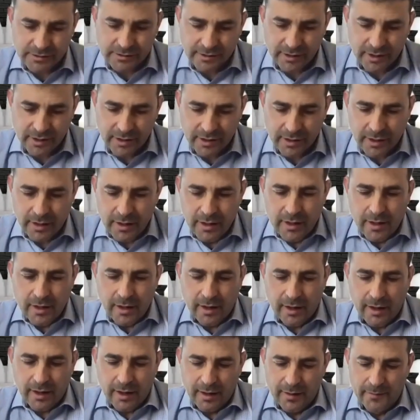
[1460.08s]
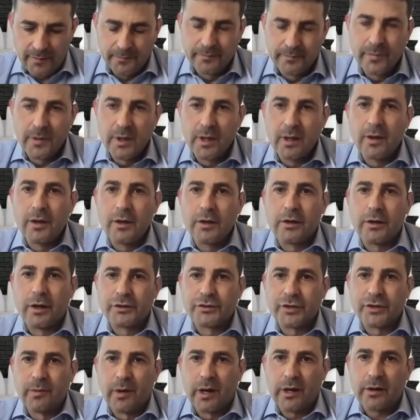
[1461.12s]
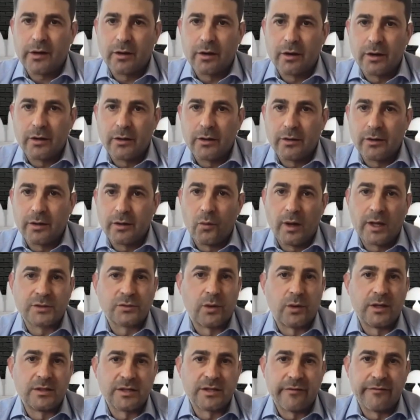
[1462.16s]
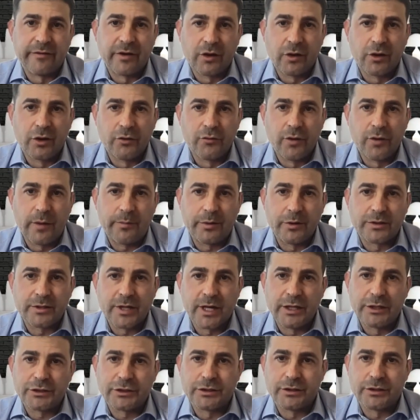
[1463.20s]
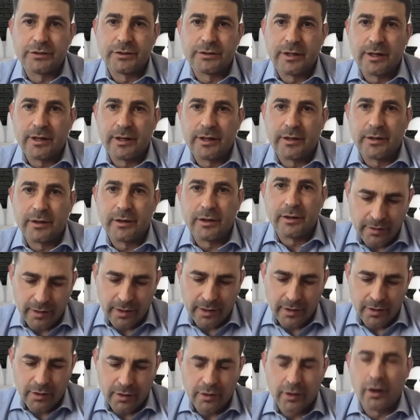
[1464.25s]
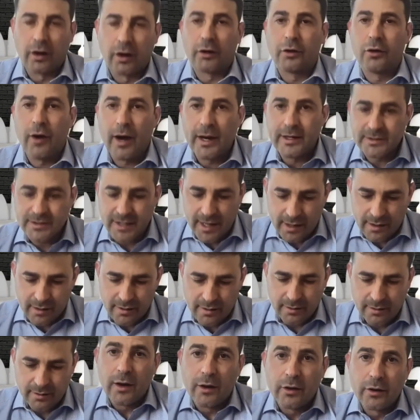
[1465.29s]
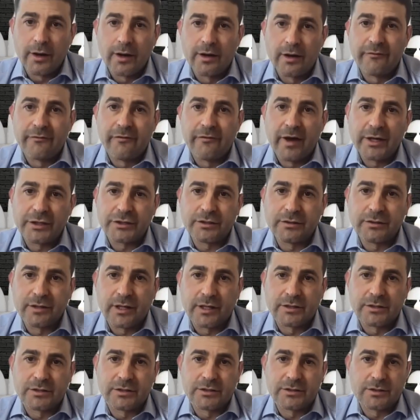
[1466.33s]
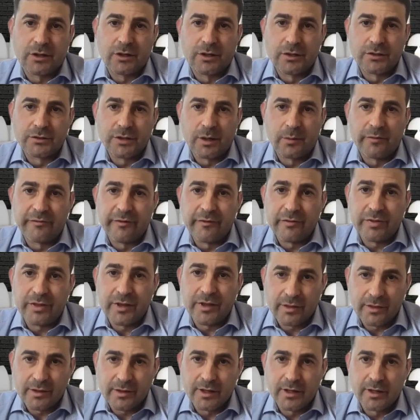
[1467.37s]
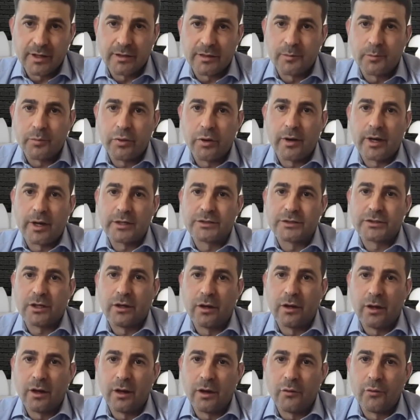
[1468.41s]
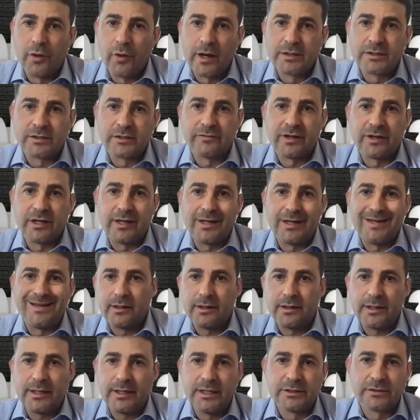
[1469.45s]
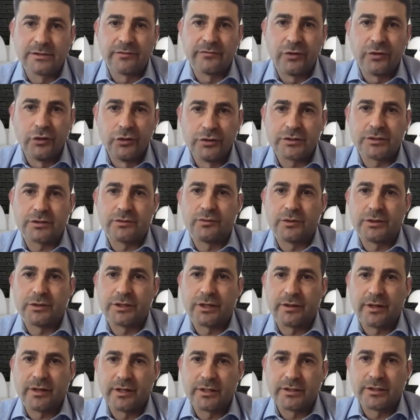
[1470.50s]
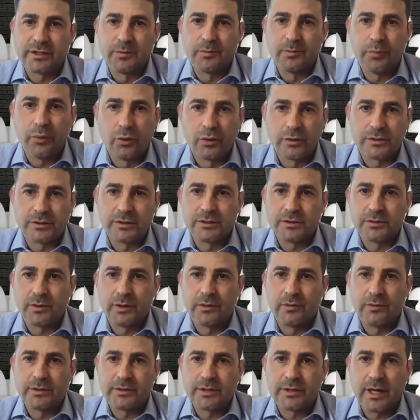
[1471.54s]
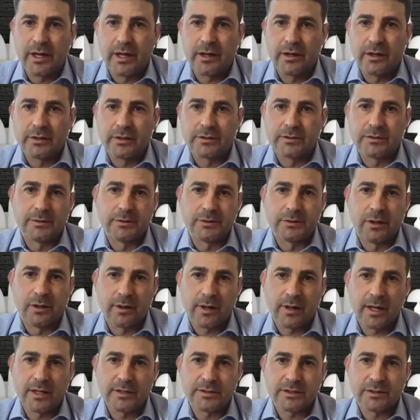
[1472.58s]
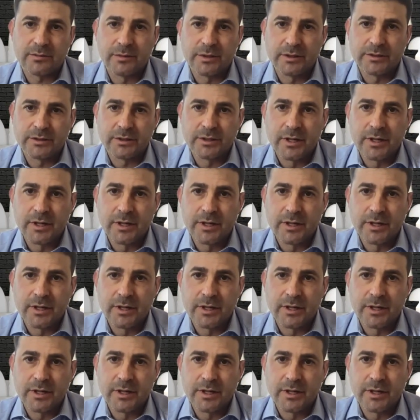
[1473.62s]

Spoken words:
I think Trend Micro, as well as having a good reputation, and they've got great tech, good innovation that's on top of everything. The products are relatively ease of use, which I think is important when we're taking it to our customers,